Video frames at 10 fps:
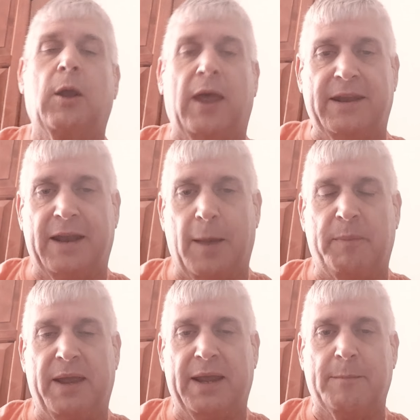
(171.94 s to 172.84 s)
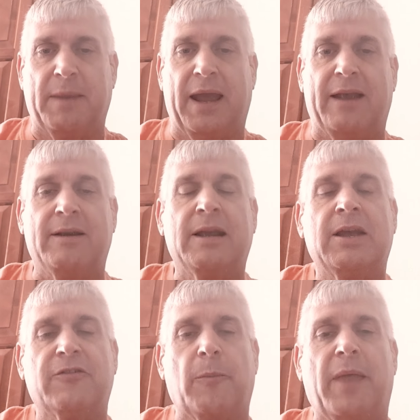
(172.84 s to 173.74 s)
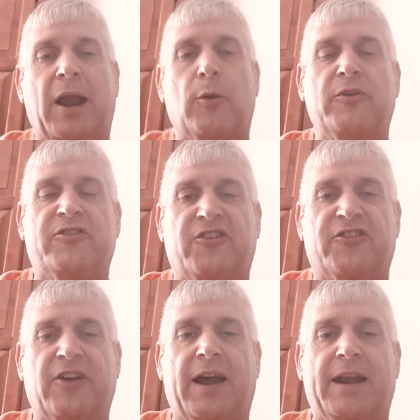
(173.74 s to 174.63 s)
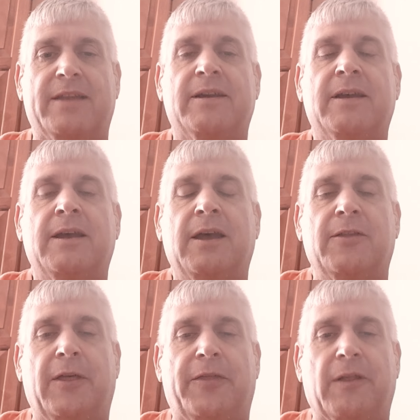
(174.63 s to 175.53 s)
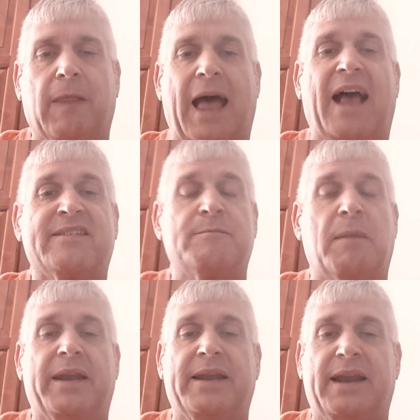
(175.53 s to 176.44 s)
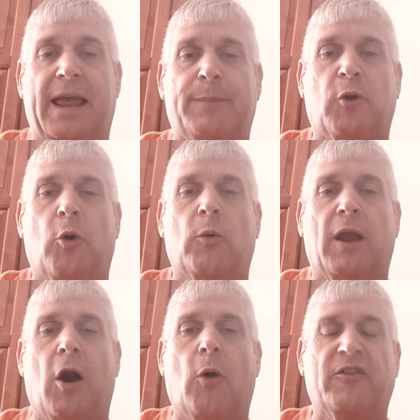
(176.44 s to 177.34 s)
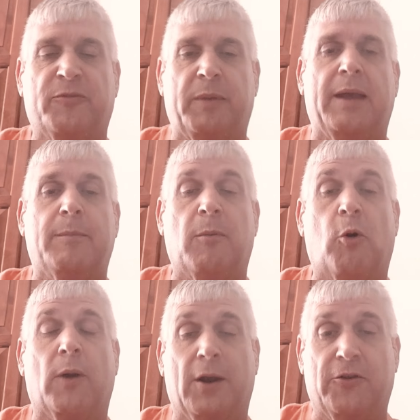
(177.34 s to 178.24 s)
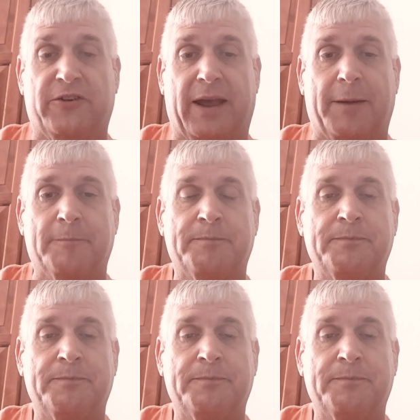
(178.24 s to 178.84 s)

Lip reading: It ended up being in May. From there, it was decided that the last Monday in April would always be Memorial Day.